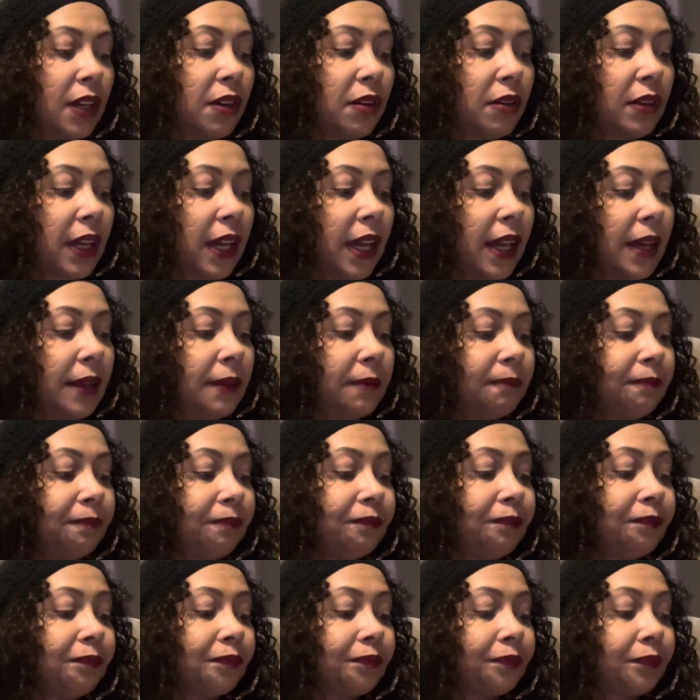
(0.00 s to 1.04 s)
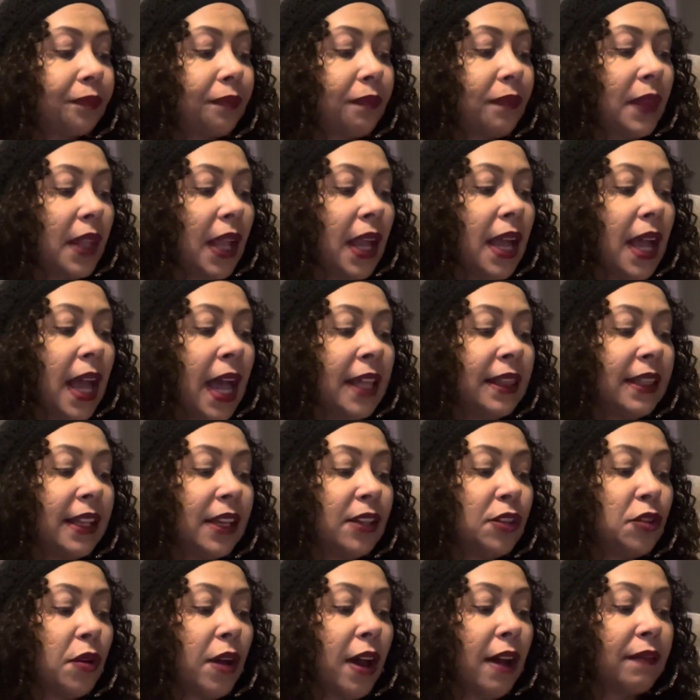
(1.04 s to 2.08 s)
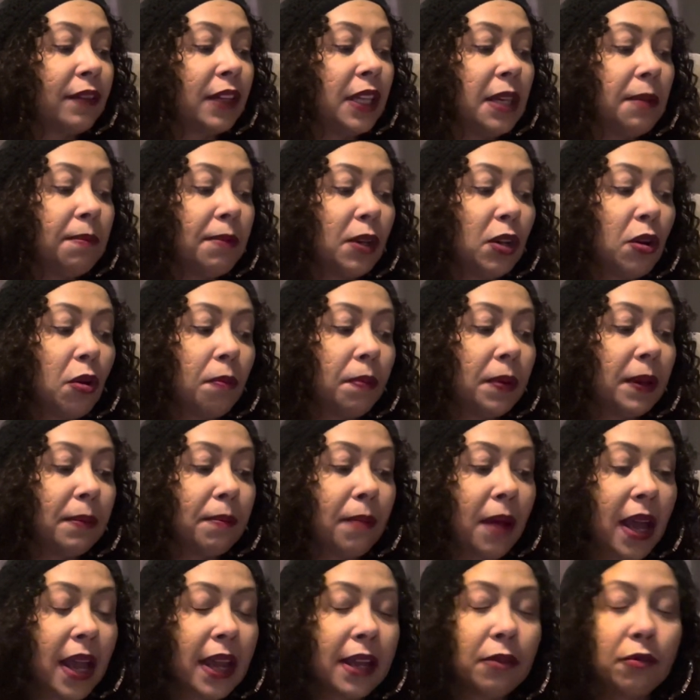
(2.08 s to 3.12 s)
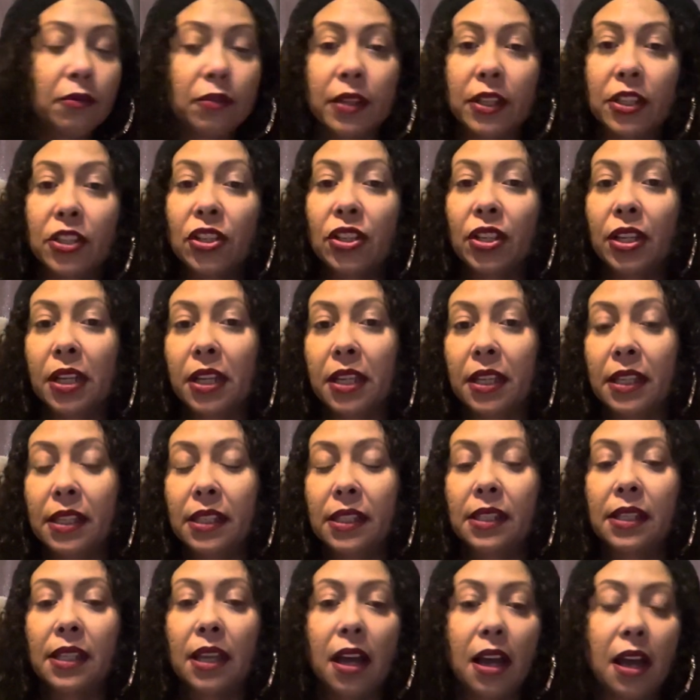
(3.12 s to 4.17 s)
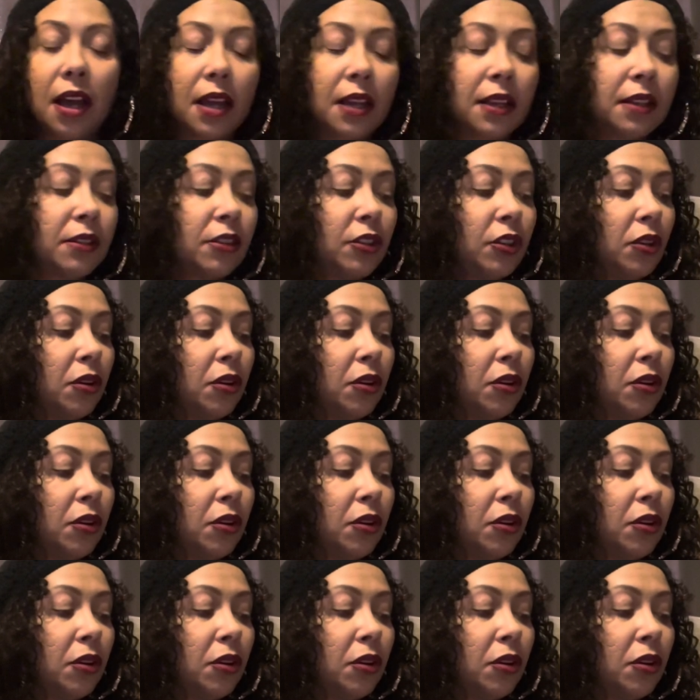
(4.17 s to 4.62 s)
Okay. And then you have keep an open mind, which is, your